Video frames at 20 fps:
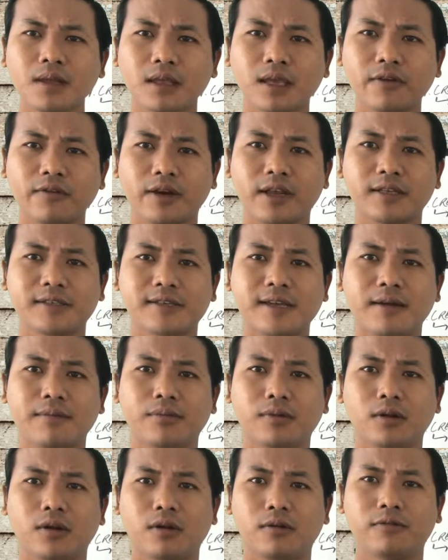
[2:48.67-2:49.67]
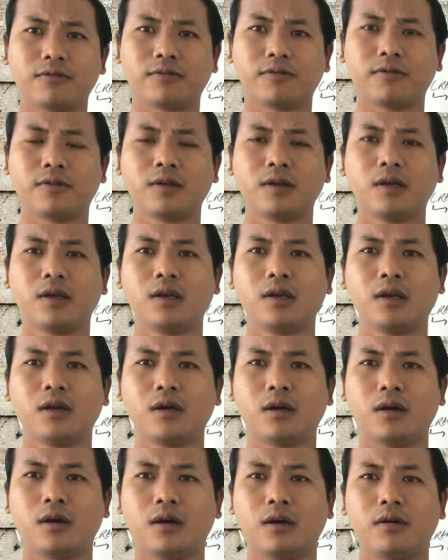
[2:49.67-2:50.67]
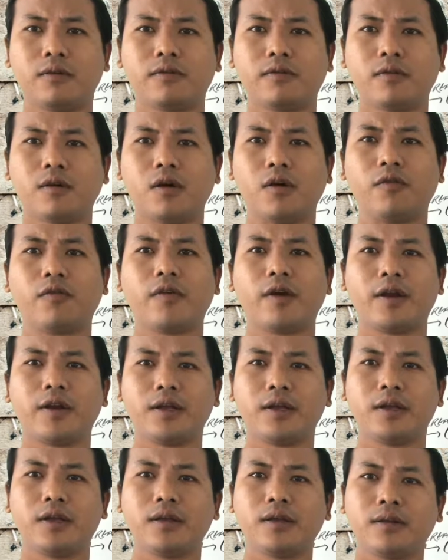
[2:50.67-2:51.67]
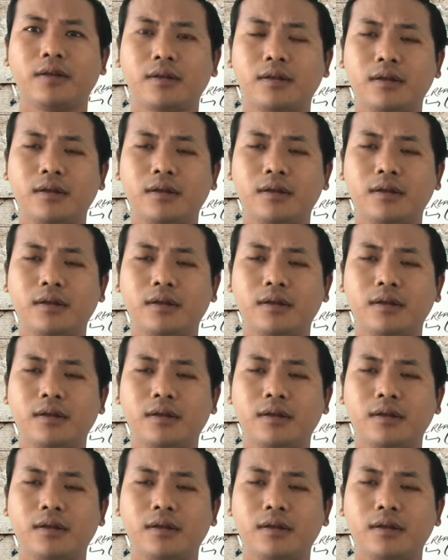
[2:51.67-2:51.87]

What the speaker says: give an example of any